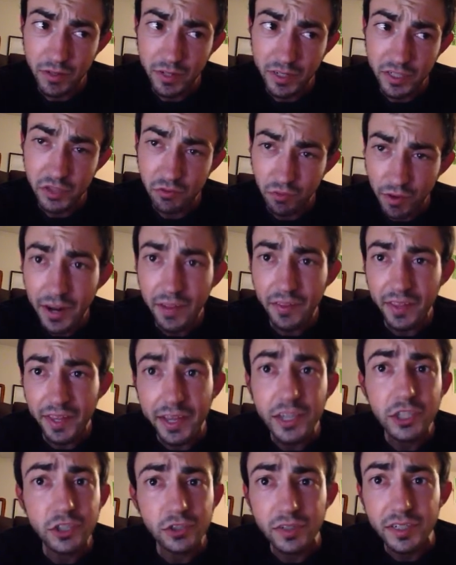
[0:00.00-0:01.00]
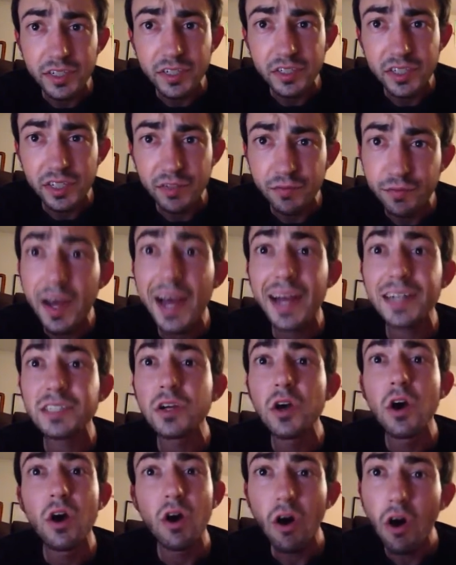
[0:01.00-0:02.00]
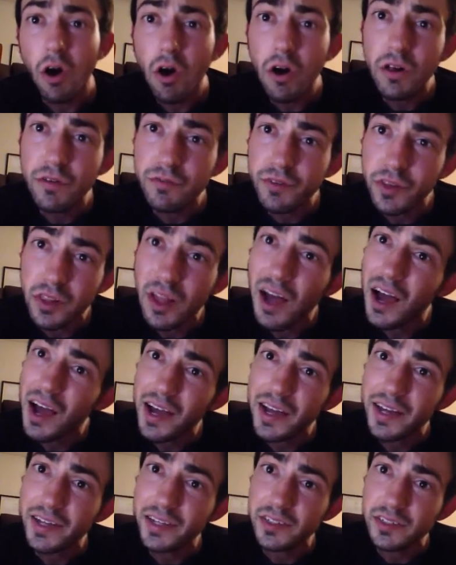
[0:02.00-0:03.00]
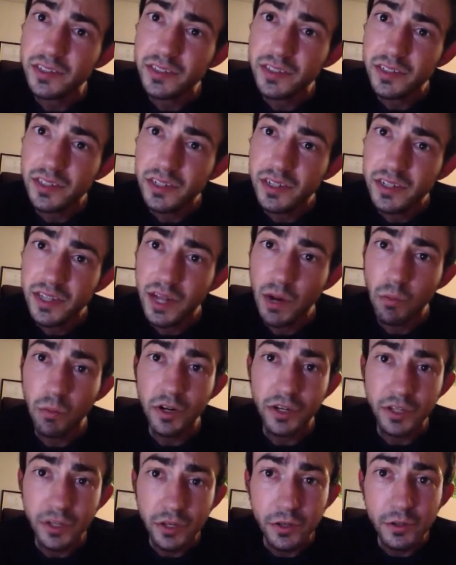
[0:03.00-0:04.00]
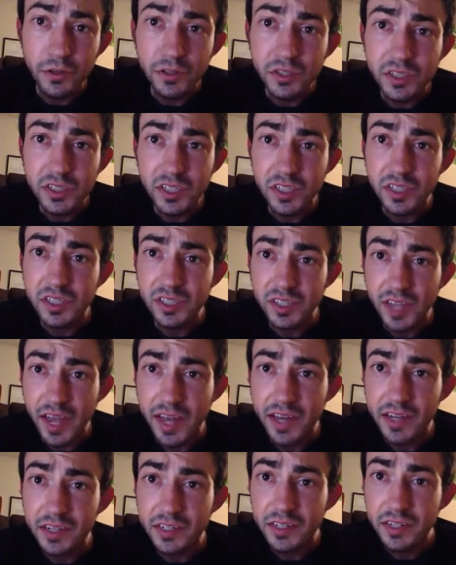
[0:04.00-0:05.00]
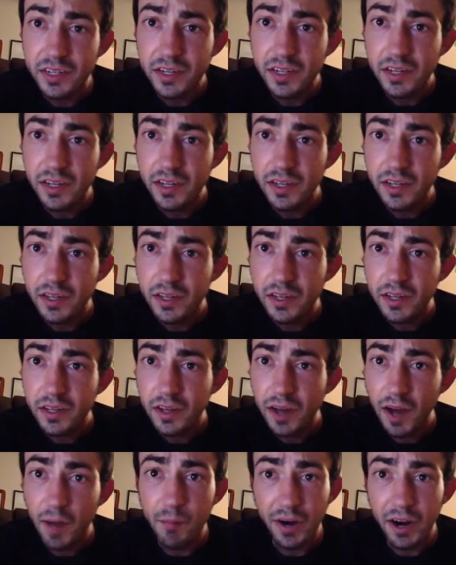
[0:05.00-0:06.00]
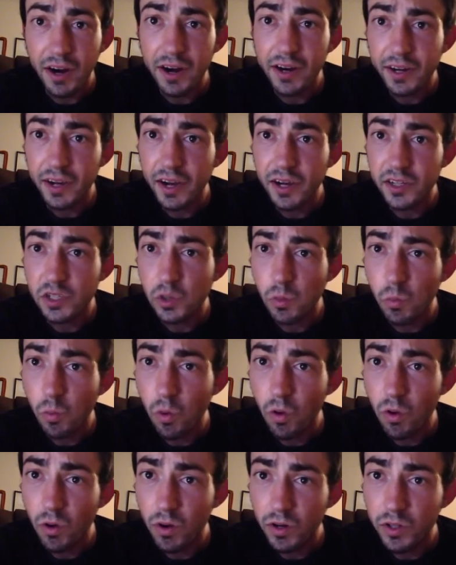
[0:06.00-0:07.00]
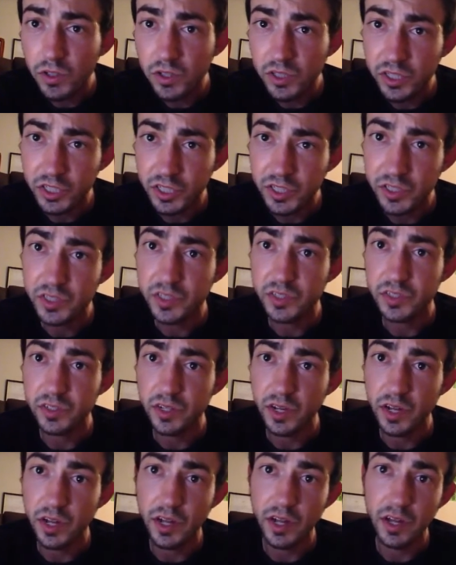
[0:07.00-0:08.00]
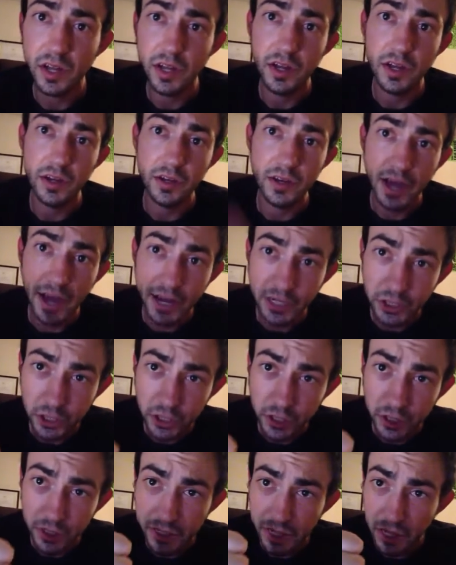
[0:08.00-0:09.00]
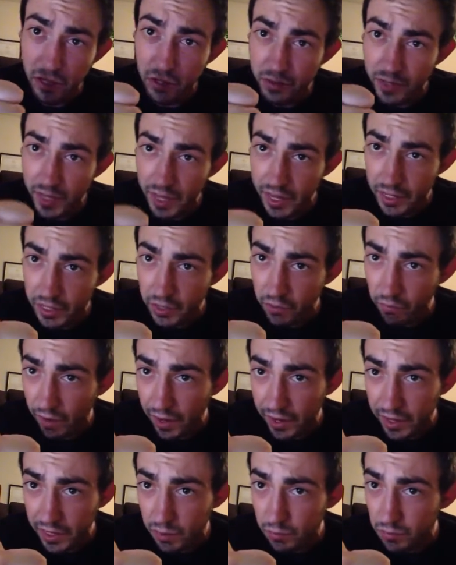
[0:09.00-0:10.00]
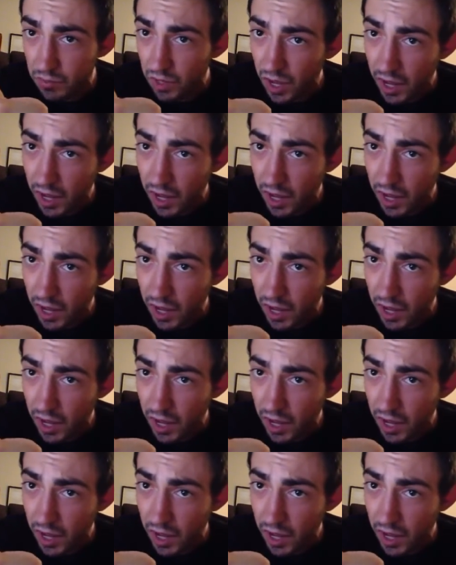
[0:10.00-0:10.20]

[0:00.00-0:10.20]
Israeli interests. In fact, all of the lies that were used to send America to war, such as the Niger yellow cake uranium